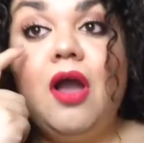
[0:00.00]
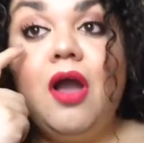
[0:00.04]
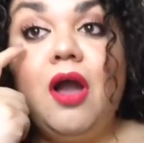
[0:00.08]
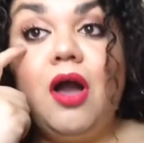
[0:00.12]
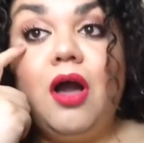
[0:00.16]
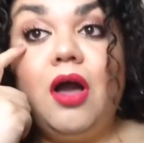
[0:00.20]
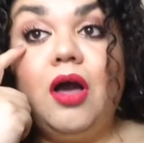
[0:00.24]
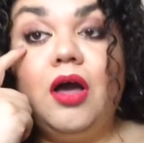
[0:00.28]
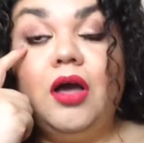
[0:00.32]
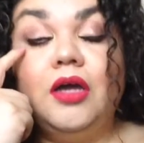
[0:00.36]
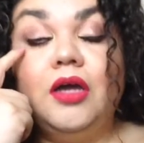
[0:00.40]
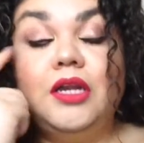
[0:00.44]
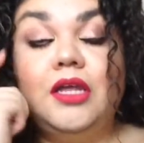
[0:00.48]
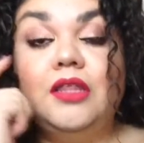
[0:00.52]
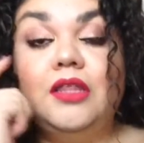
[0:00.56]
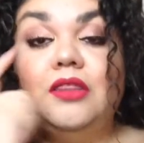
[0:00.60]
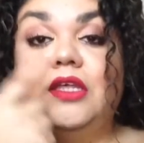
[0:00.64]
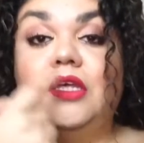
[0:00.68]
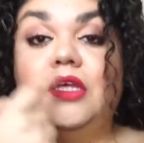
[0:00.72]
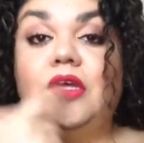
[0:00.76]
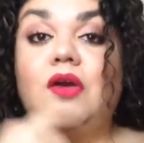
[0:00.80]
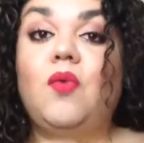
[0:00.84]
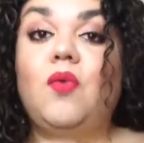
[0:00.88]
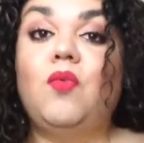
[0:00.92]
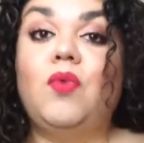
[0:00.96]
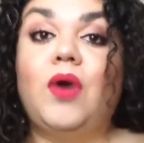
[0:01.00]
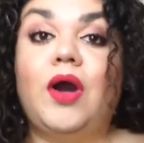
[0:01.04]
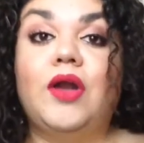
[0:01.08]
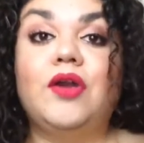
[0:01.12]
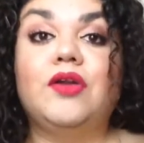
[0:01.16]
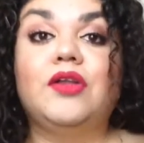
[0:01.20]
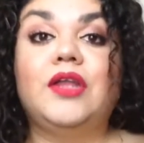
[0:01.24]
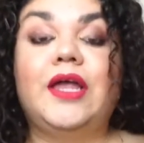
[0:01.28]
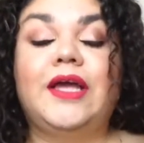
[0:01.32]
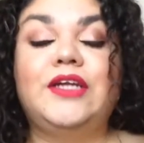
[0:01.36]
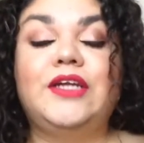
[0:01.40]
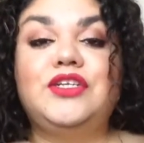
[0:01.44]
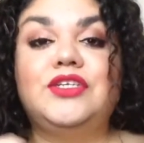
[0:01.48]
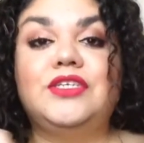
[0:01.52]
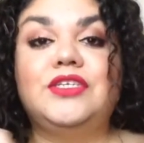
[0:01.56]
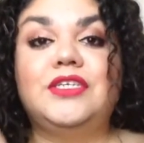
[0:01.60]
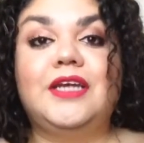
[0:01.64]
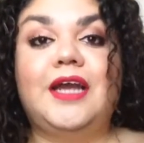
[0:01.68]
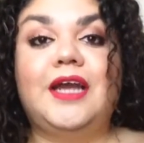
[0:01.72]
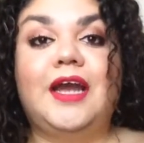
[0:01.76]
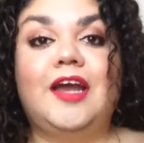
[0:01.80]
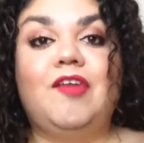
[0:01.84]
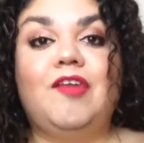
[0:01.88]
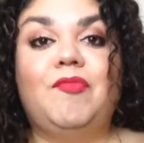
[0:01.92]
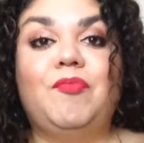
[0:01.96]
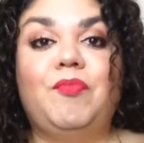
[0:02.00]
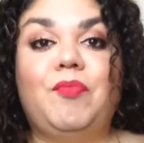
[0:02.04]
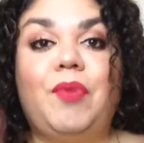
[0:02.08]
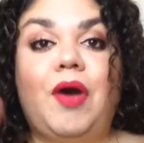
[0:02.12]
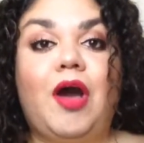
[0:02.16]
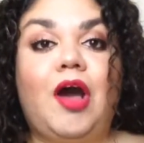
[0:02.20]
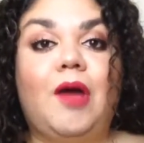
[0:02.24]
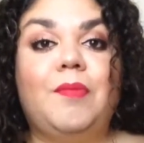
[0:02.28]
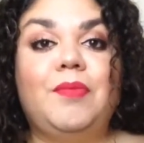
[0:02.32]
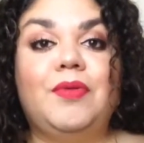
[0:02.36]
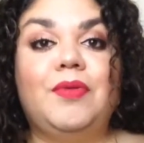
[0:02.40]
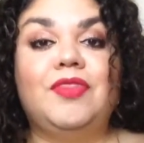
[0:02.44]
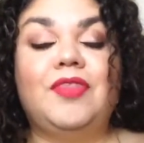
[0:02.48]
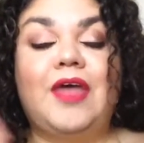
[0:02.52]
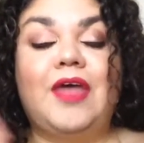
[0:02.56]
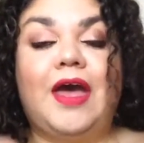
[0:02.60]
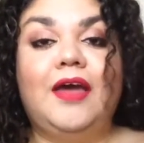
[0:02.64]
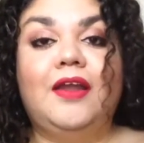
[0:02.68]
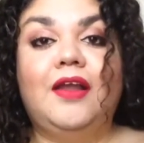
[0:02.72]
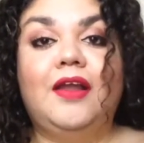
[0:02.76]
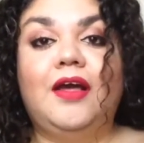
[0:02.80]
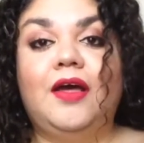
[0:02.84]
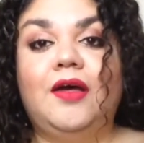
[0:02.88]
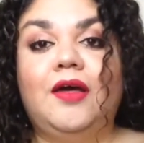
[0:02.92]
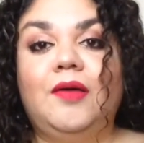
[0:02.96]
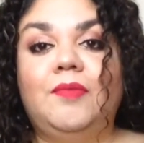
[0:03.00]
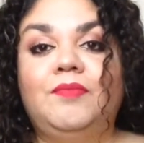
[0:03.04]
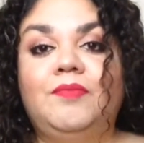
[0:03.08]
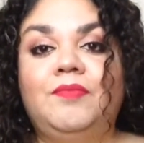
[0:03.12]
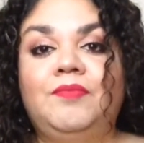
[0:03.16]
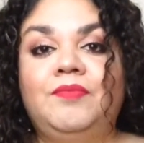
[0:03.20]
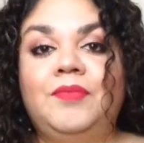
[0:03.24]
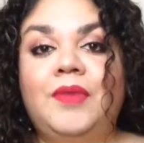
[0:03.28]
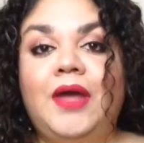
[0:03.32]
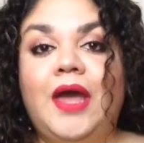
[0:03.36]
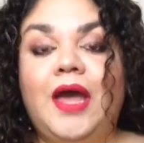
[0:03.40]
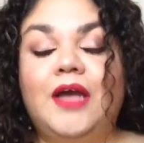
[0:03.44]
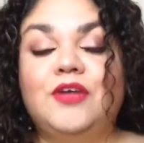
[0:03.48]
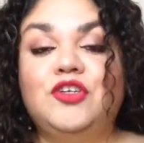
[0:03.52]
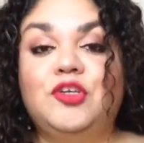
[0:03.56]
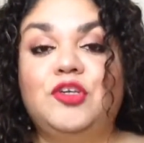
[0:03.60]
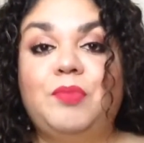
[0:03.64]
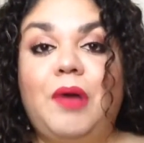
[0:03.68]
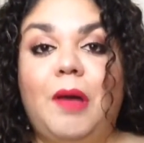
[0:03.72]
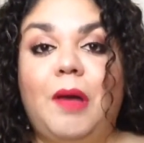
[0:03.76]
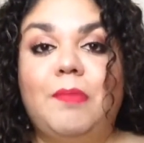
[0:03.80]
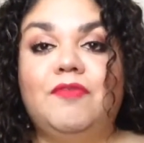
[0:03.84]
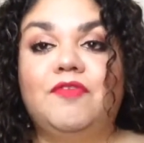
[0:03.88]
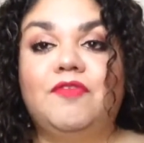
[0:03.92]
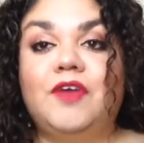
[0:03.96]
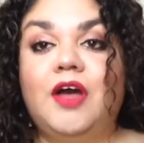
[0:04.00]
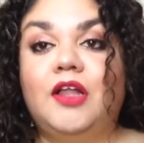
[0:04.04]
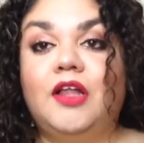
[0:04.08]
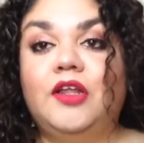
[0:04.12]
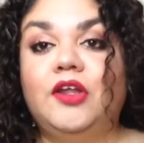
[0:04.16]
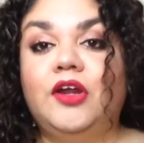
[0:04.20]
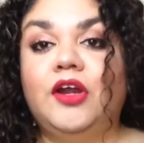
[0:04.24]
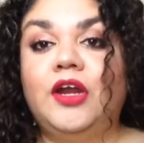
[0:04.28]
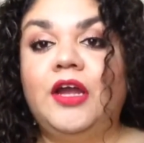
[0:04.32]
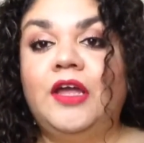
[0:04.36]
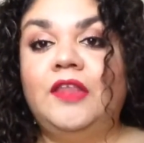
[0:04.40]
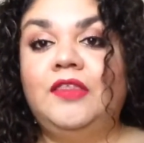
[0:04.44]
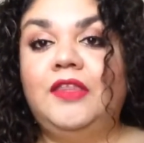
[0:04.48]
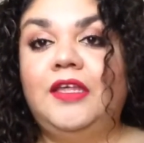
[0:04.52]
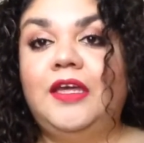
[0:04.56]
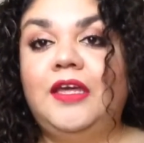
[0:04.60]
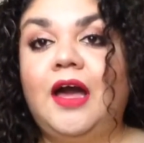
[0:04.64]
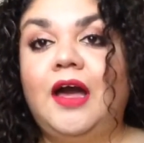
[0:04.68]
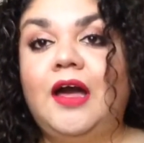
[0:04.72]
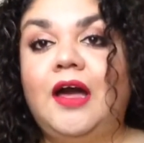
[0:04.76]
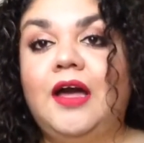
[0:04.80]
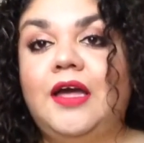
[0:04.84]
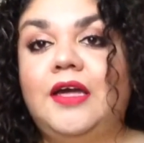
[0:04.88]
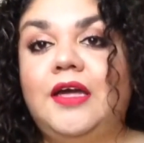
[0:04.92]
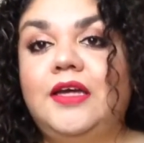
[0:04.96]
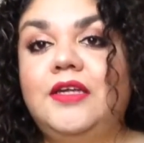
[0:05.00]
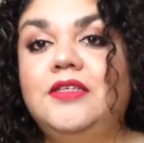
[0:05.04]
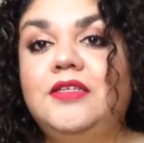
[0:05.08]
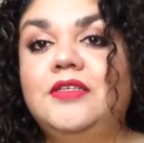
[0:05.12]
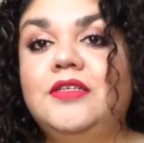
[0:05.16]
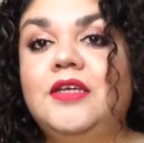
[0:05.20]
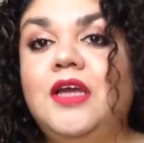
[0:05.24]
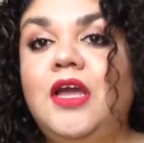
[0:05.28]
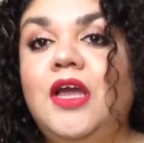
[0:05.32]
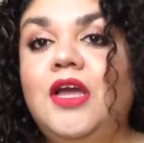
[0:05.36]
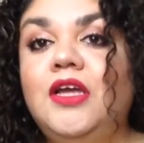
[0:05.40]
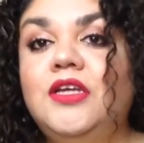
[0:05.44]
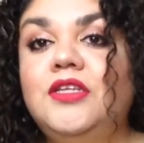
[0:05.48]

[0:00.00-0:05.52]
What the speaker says: on the waterline just to kind of pop that extra pop of color in the eyes.